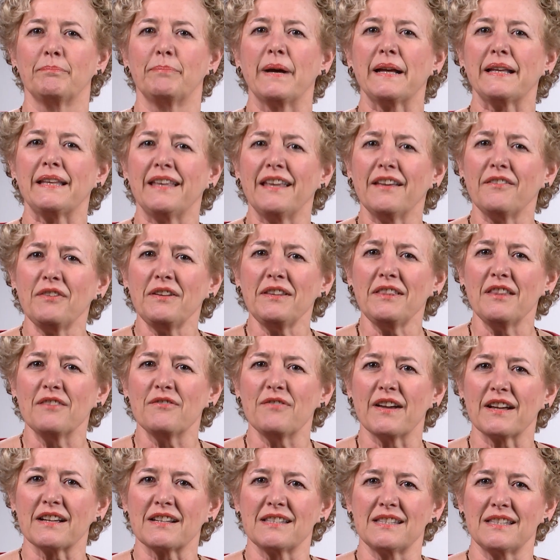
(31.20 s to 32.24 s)
By giving the
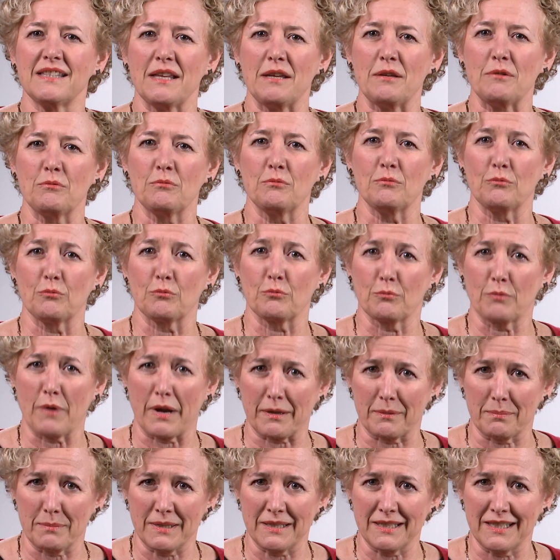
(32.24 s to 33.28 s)
vaccine
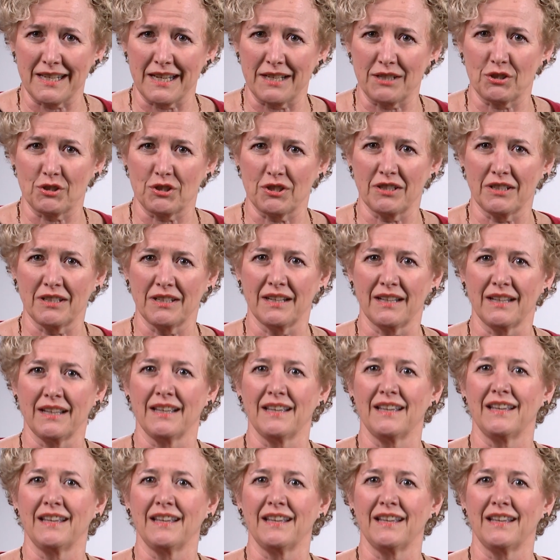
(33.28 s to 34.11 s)
recommendation